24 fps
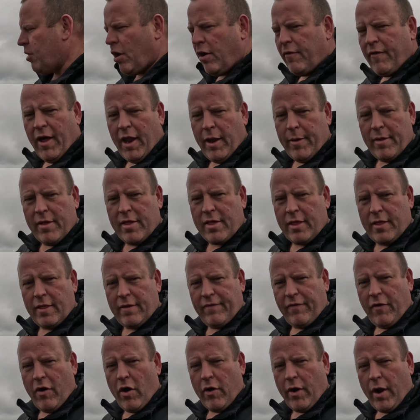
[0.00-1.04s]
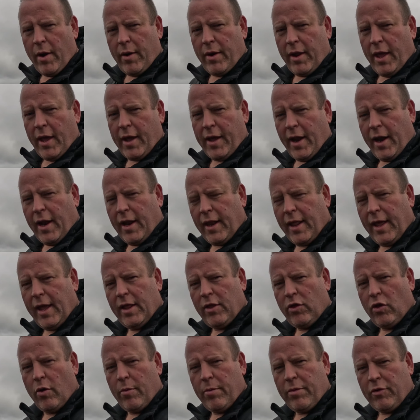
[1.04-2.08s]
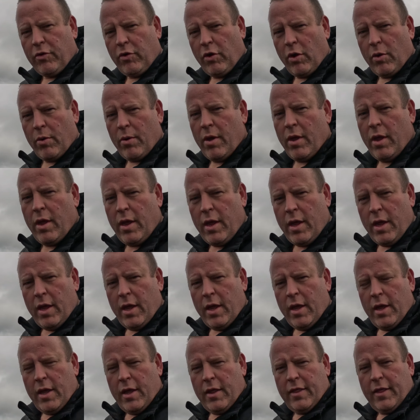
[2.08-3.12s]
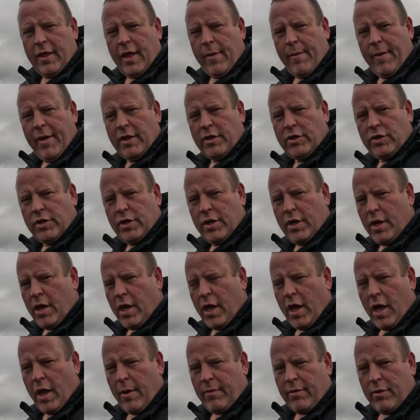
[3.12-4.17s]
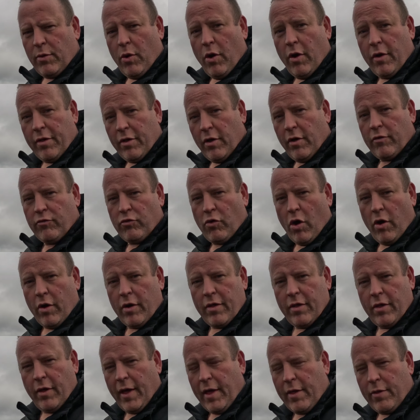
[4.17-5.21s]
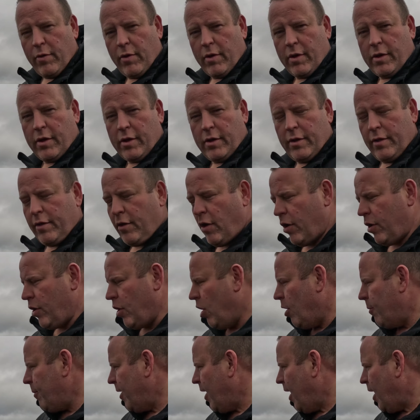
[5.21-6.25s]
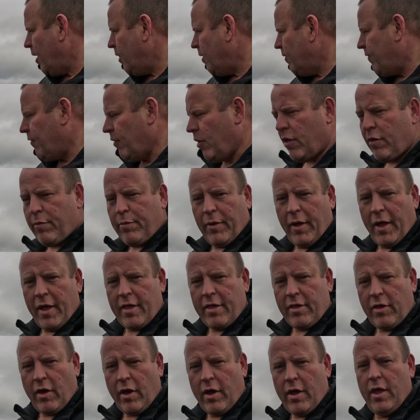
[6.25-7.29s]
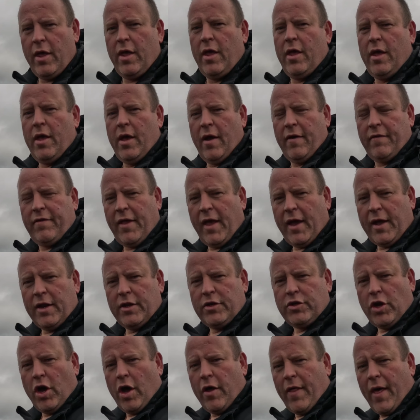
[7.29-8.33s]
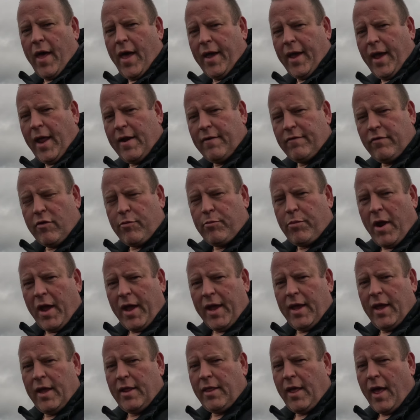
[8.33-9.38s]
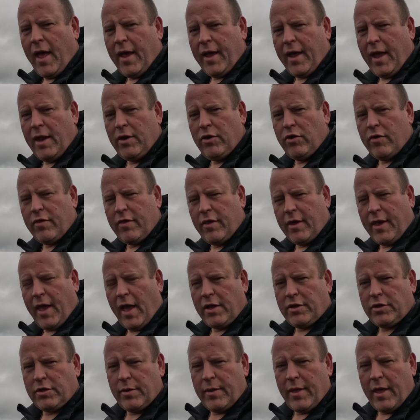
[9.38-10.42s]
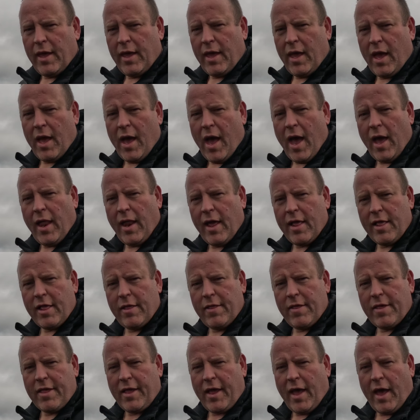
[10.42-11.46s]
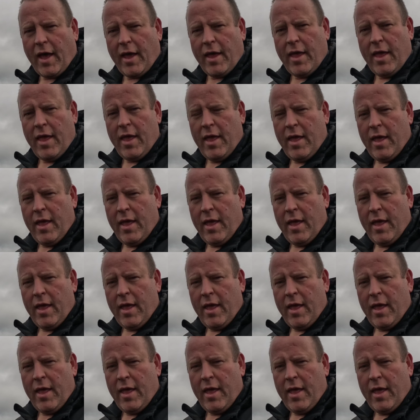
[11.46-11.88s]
sort of elements in the foreground here kind of leads you up through the image towards those rocks. So that's what sort of caught my eye in the first place. So I've taken a shot of that again. I've just bracketed that again just to capture the highlights in the sky